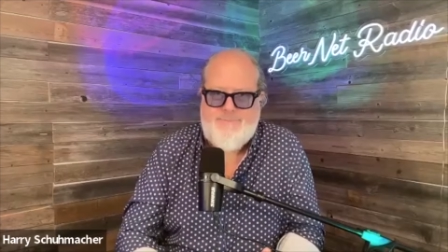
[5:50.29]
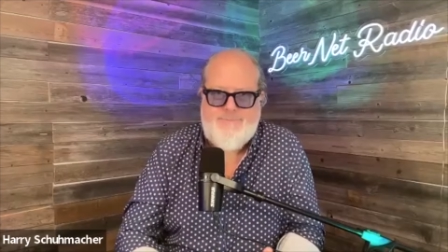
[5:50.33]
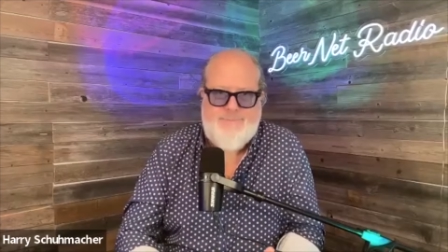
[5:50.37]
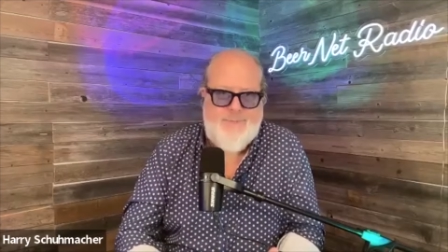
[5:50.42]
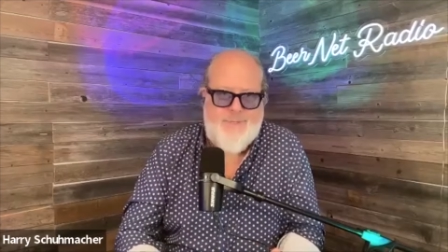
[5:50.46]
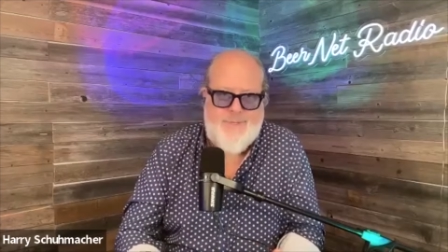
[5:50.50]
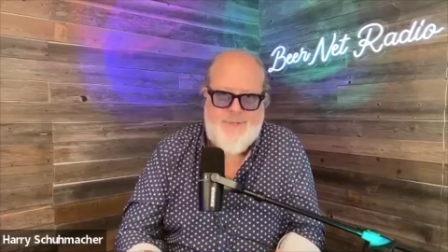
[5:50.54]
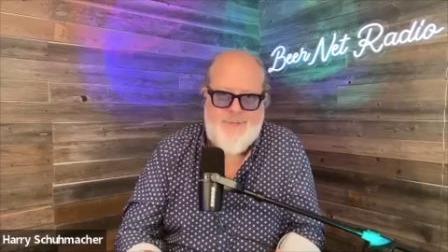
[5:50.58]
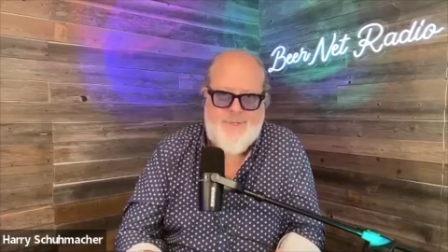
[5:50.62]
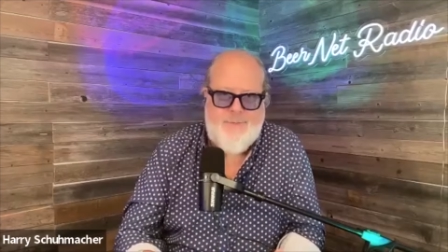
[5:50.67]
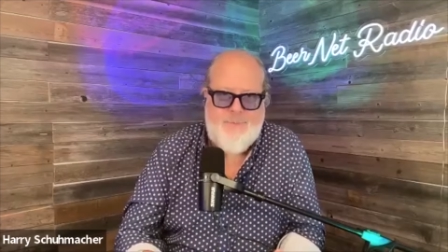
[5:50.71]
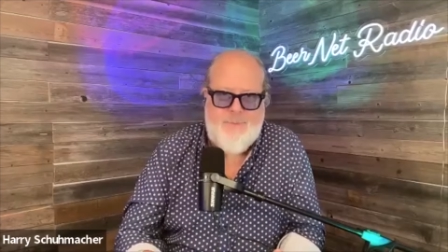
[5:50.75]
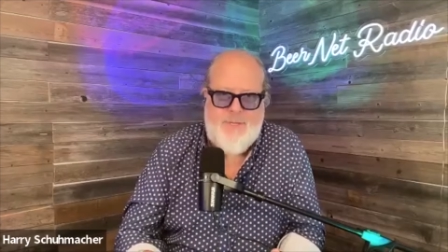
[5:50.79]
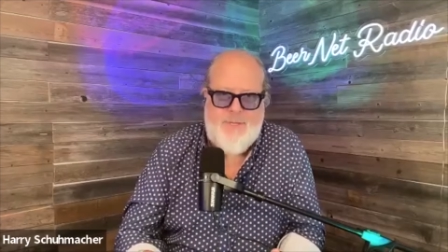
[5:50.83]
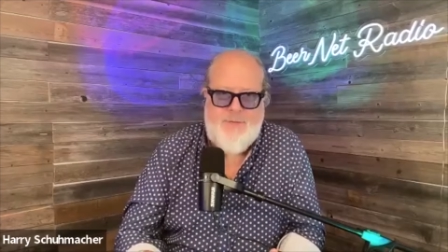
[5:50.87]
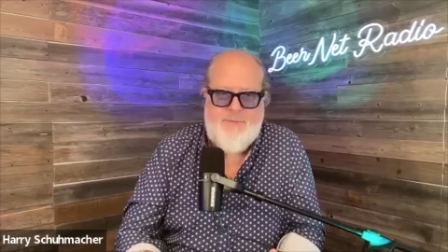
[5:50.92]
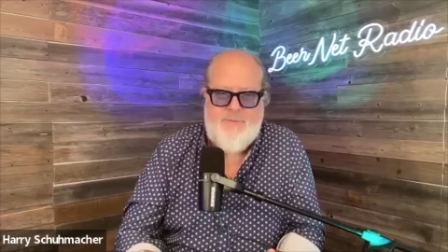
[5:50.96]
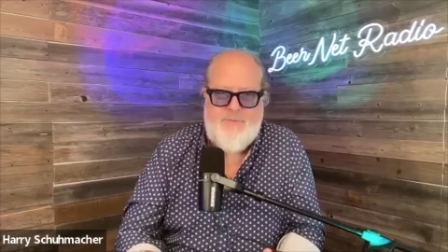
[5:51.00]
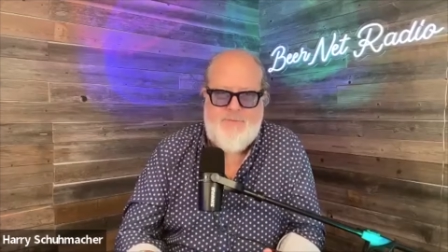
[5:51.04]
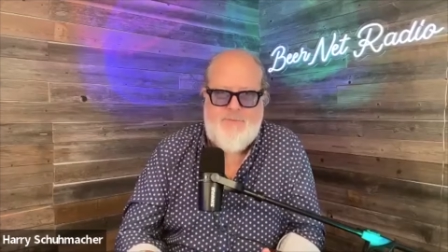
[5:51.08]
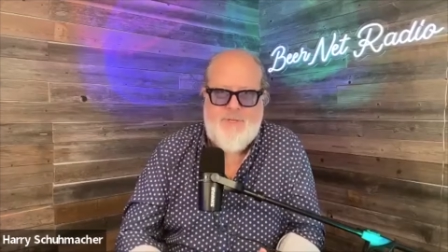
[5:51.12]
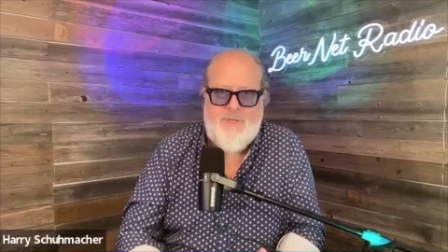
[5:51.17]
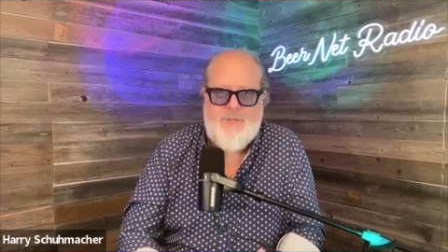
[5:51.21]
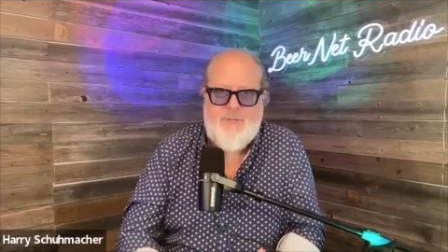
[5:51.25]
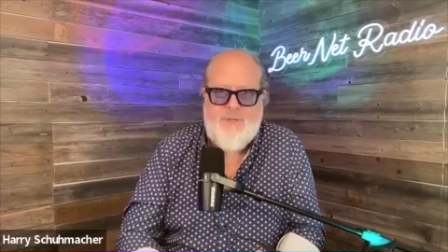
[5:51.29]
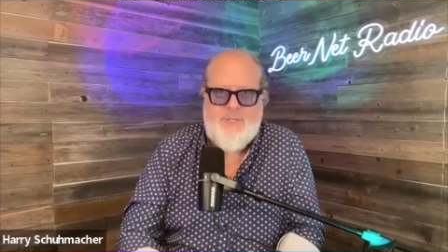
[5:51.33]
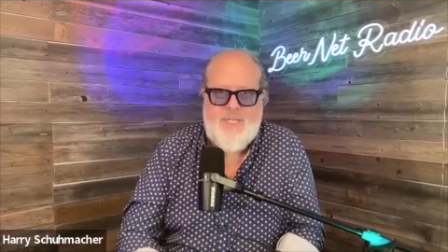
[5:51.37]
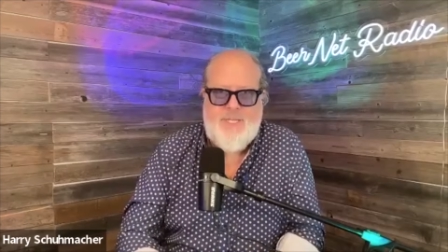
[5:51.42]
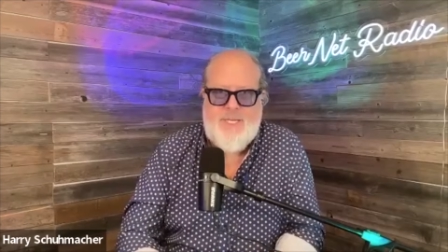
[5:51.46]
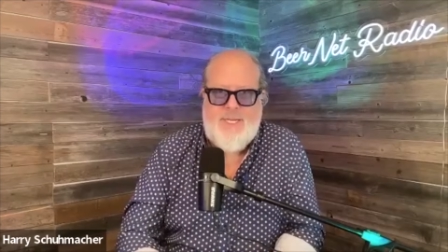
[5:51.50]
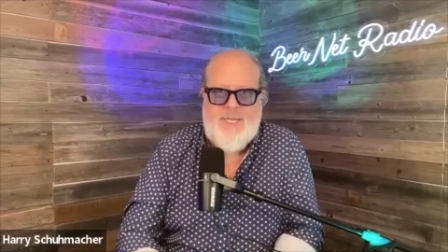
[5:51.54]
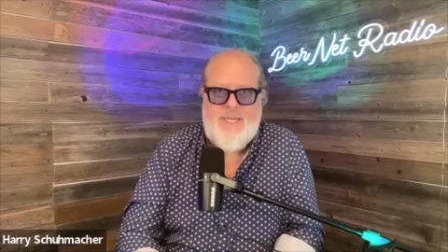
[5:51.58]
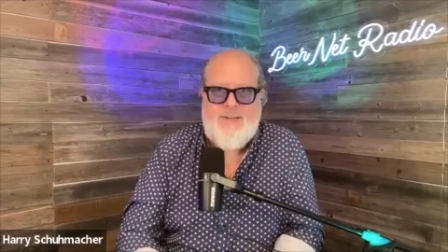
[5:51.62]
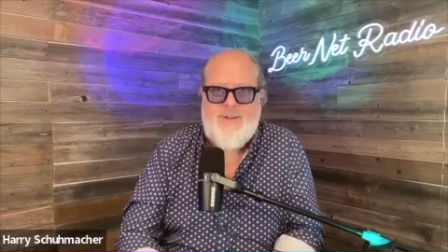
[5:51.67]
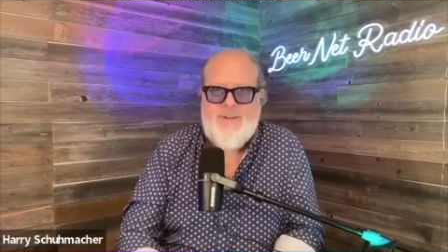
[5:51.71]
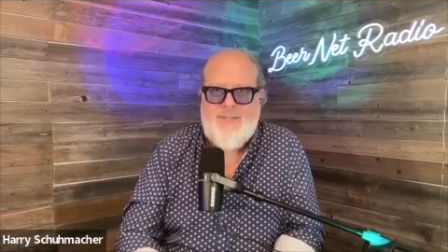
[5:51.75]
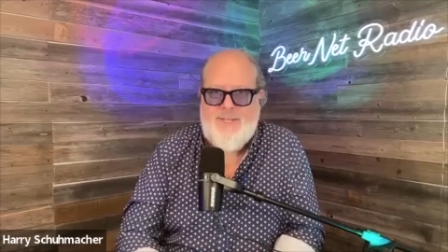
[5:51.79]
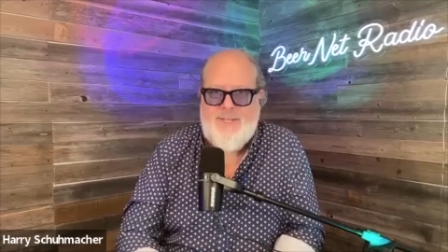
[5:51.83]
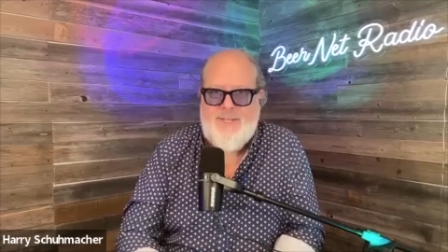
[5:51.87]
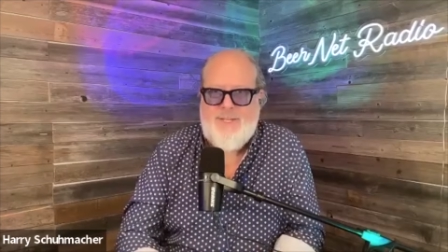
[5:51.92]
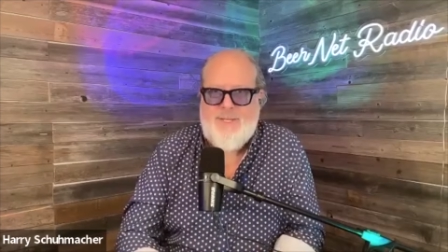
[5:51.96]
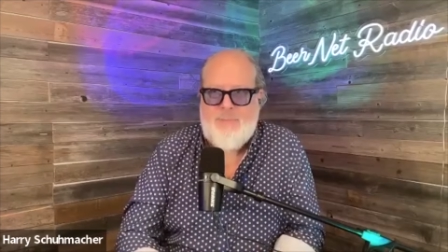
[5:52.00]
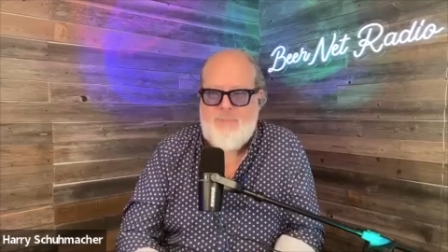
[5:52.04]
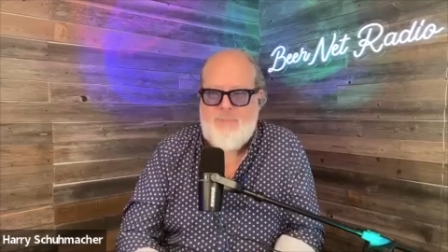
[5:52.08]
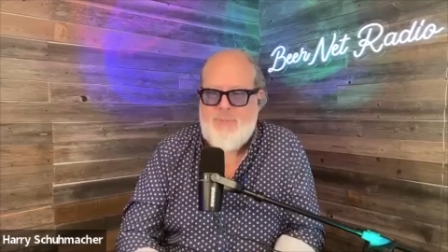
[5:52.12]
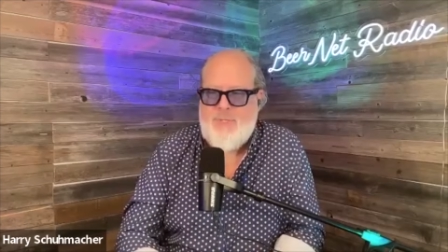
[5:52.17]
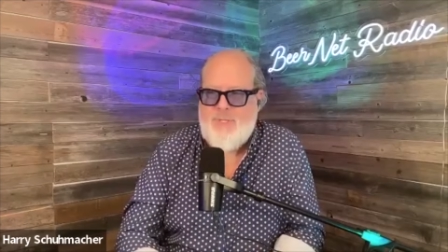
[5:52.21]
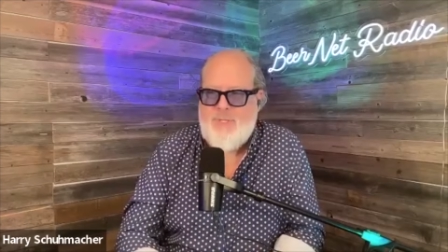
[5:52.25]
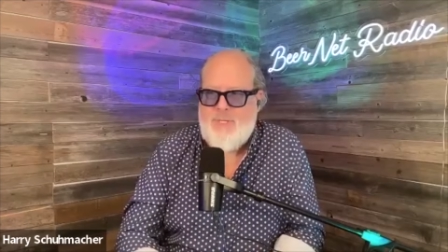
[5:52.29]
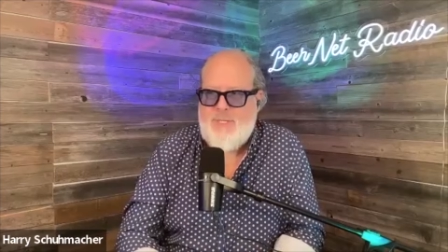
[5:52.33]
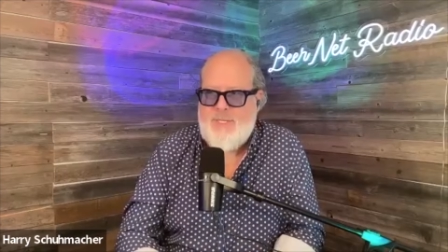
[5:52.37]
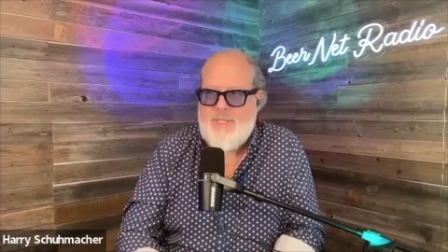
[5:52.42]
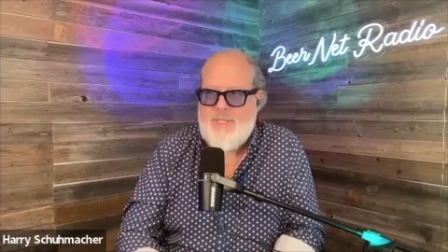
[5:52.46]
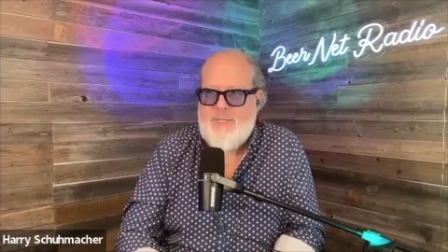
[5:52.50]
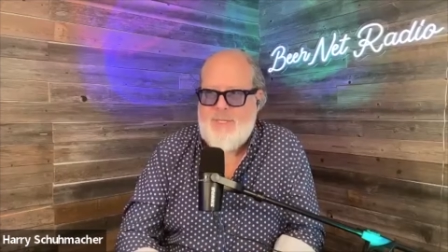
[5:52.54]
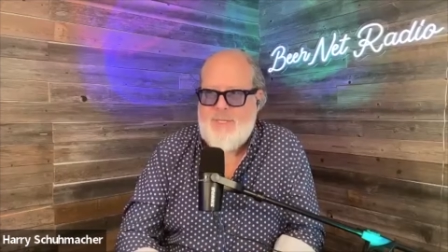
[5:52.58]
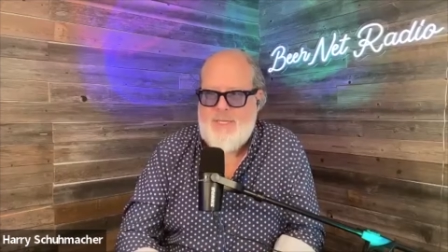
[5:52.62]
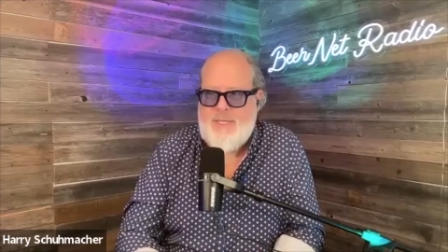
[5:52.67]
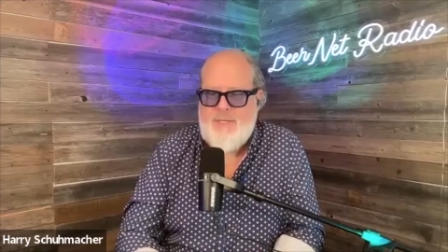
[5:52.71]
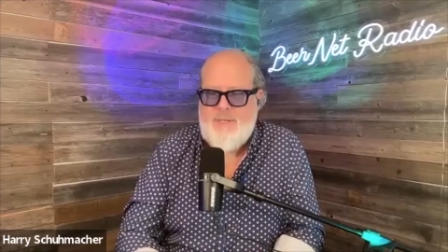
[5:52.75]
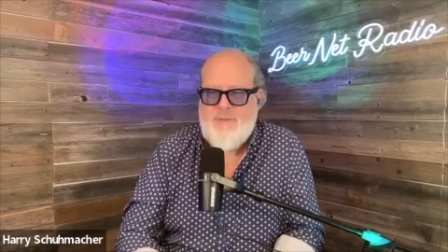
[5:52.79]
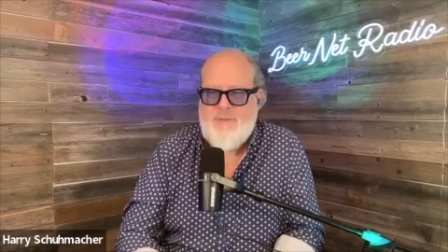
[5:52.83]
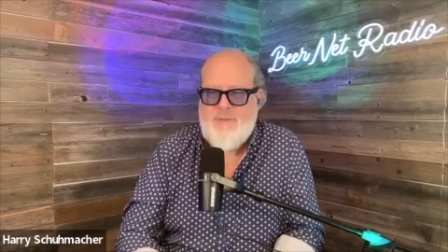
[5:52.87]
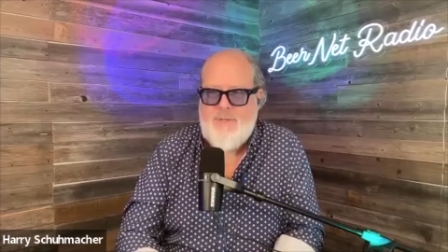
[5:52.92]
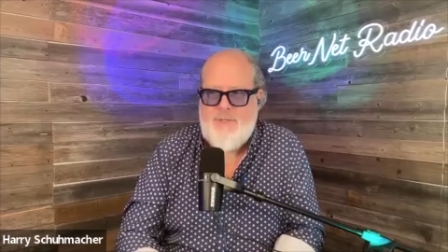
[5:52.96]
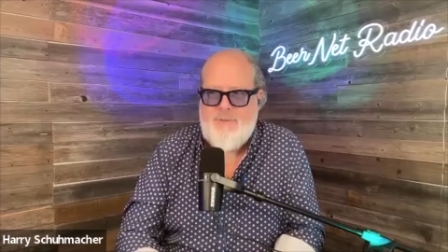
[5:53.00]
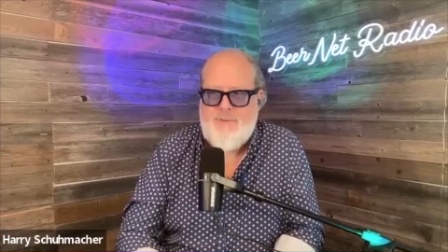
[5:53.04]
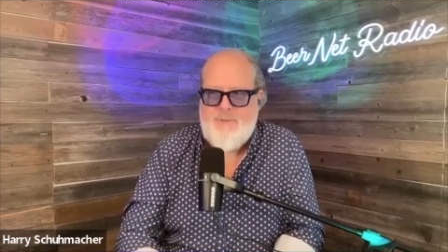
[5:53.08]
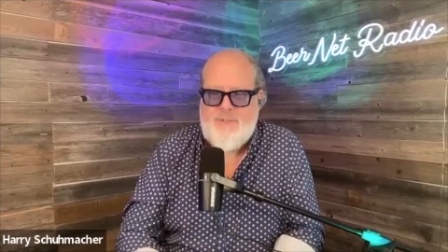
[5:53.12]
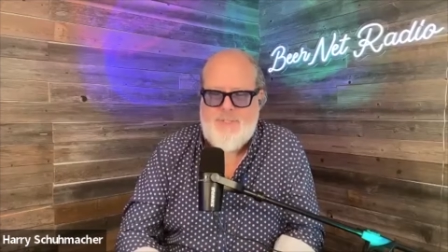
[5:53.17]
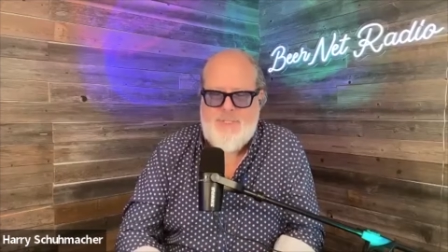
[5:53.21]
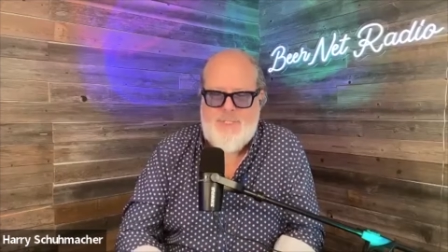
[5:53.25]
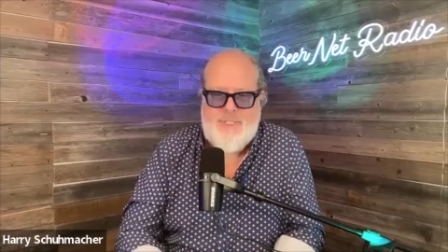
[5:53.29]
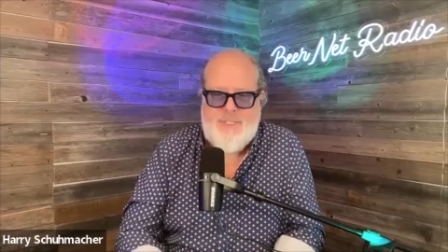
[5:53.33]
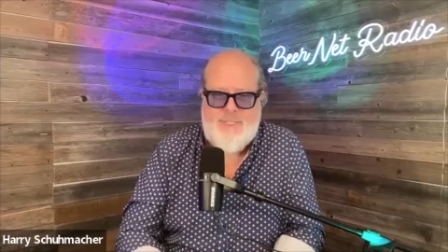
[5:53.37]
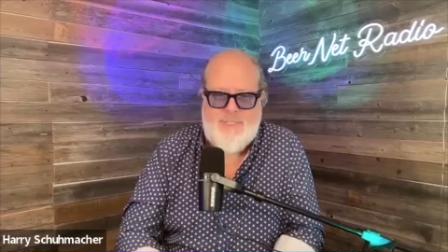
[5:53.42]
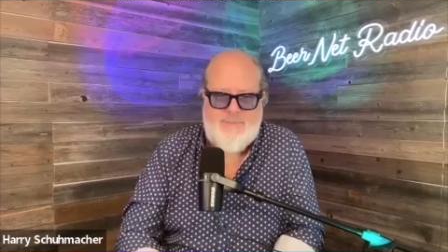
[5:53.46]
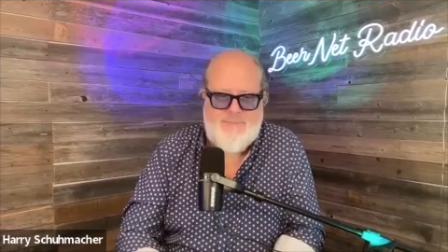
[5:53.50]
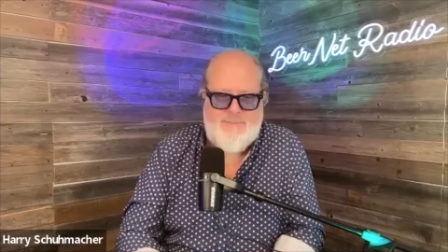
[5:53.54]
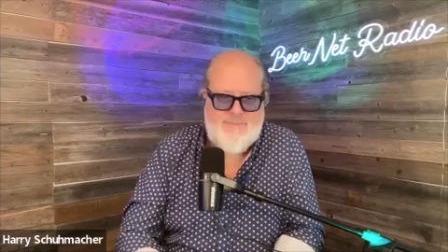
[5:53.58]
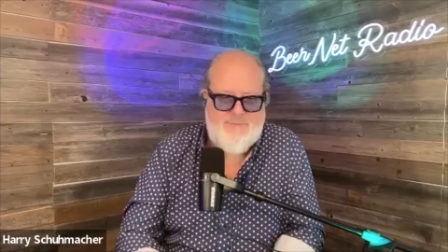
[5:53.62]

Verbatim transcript: You know, yeah. we haven't figured that out yet, but uh, no. I hear you on that.